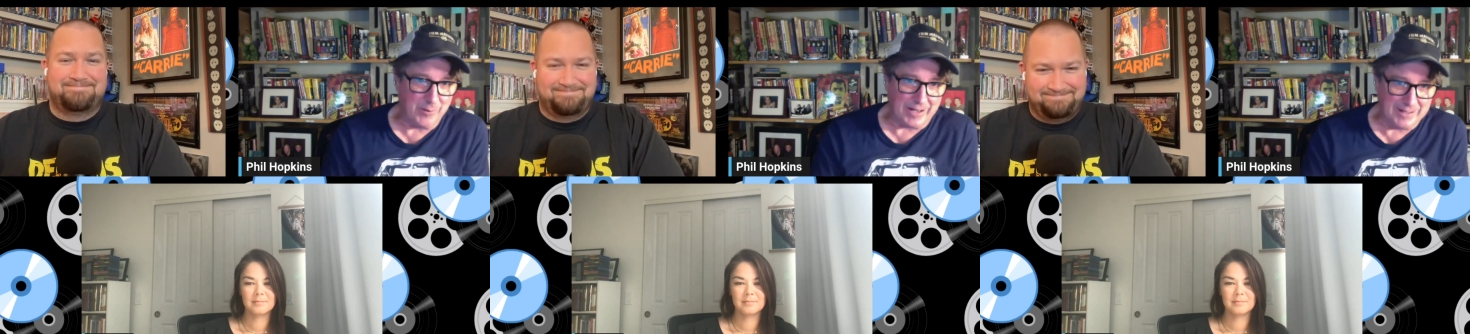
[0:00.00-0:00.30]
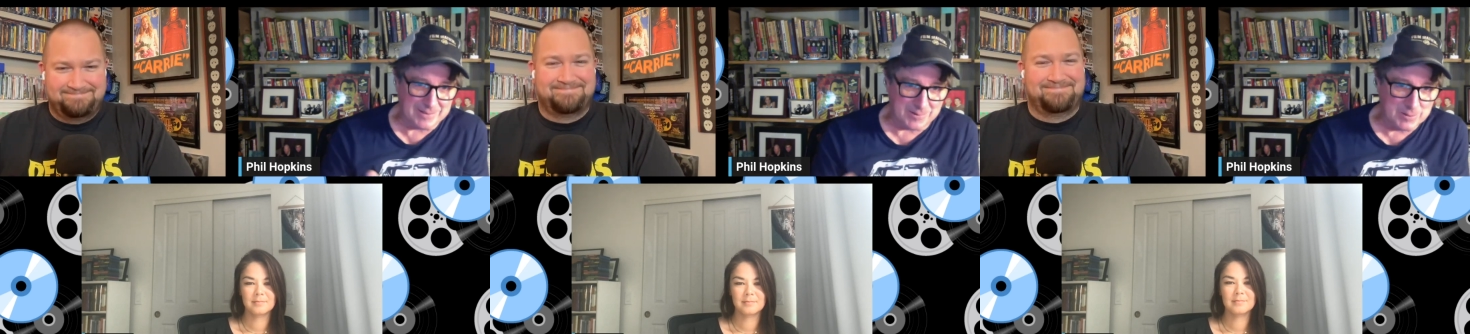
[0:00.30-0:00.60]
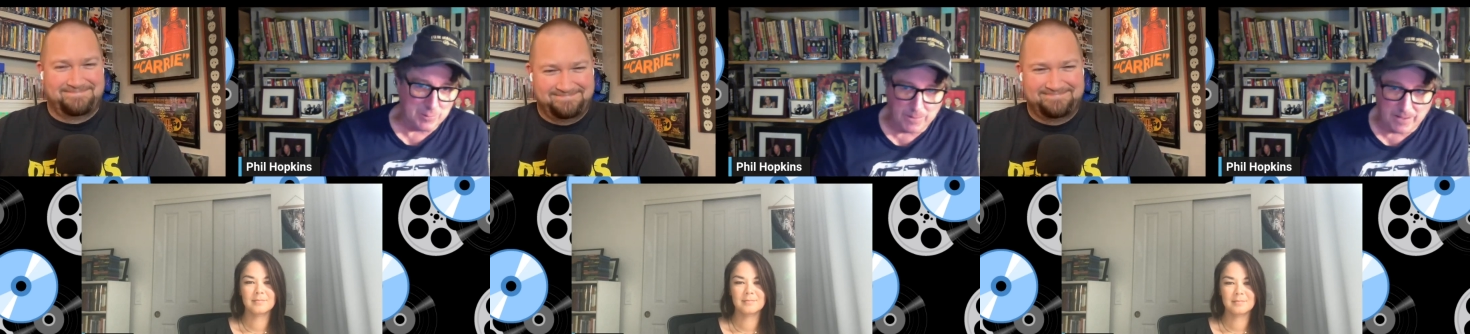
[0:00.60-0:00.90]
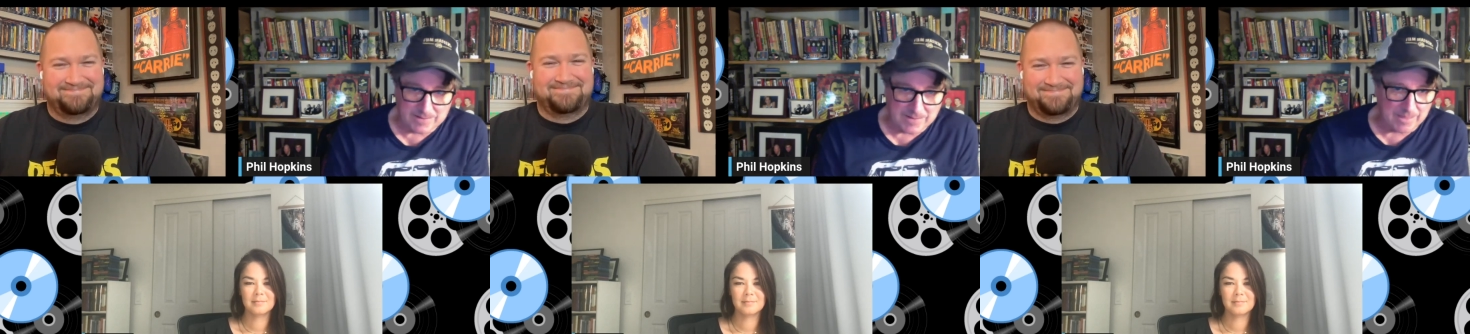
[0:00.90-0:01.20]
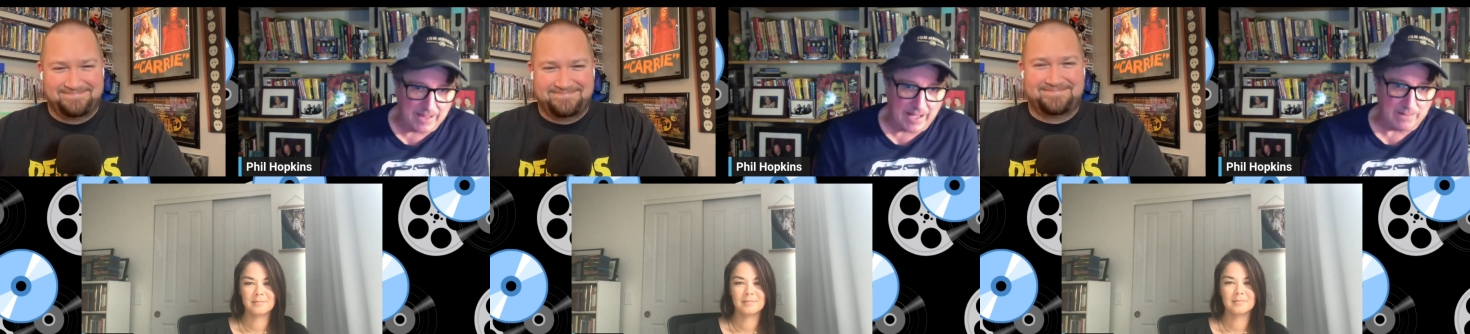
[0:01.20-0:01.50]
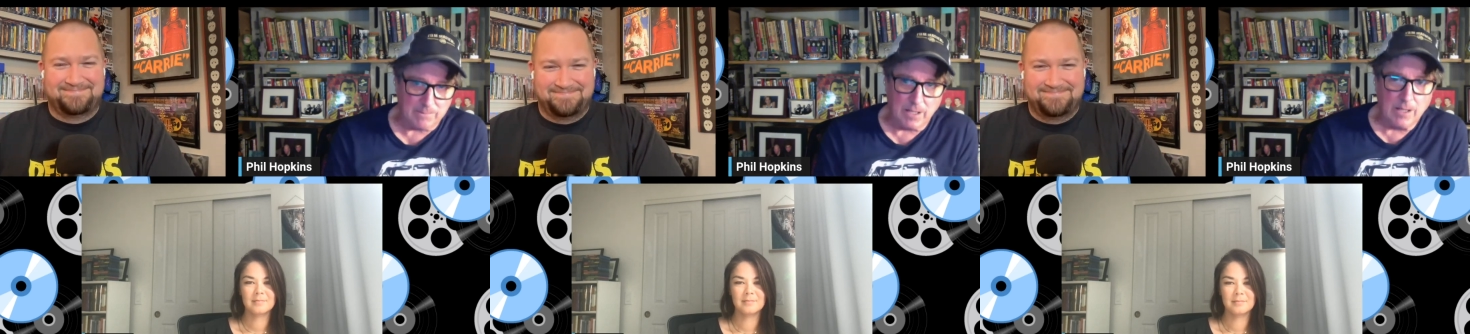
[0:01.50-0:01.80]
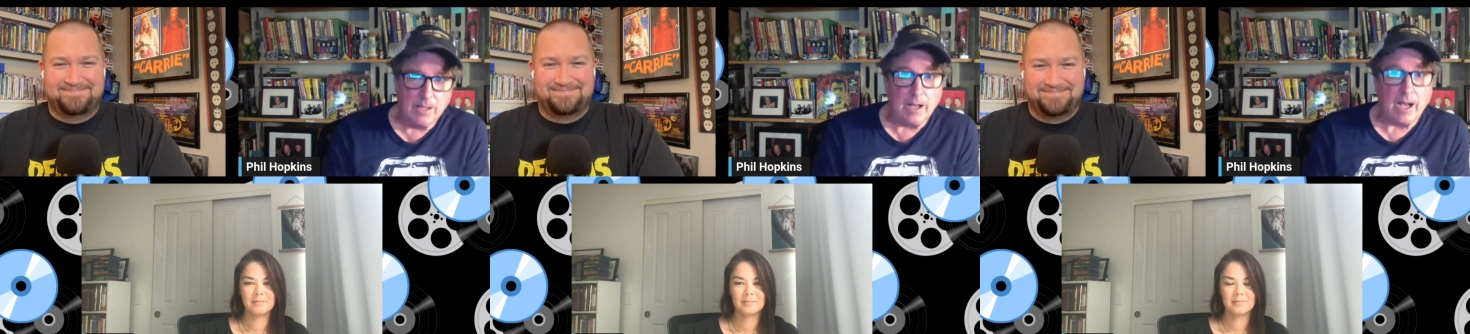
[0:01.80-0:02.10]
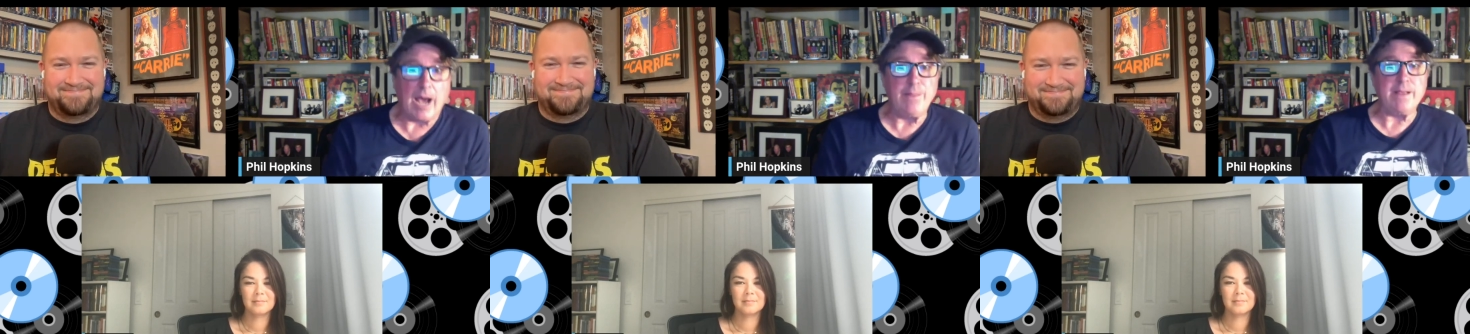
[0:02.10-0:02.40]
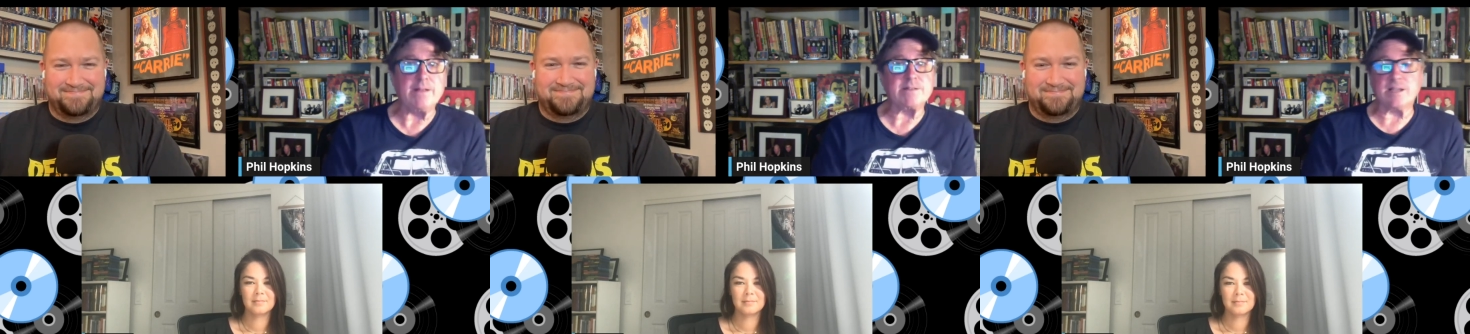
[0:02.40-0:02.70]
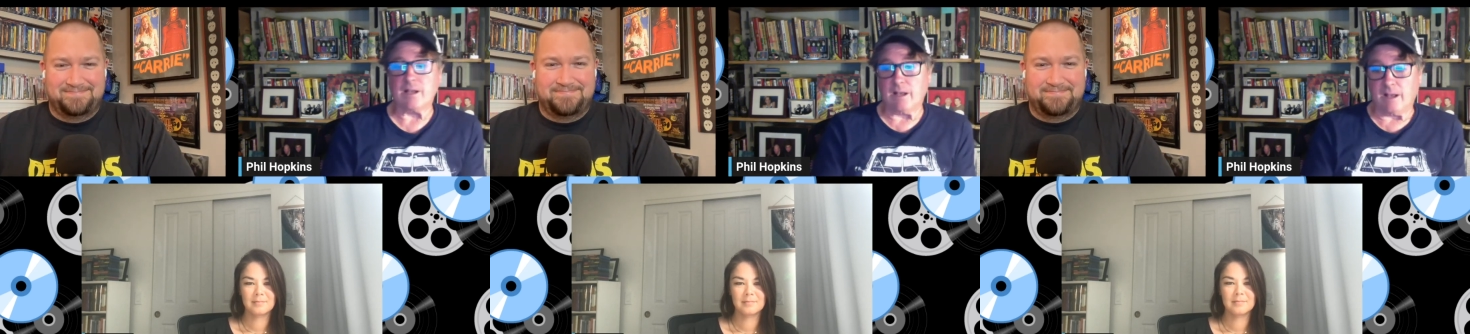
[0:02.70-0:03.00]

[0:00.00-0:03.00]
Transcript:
Speaker 1: we're going to start doing things like that. I think it's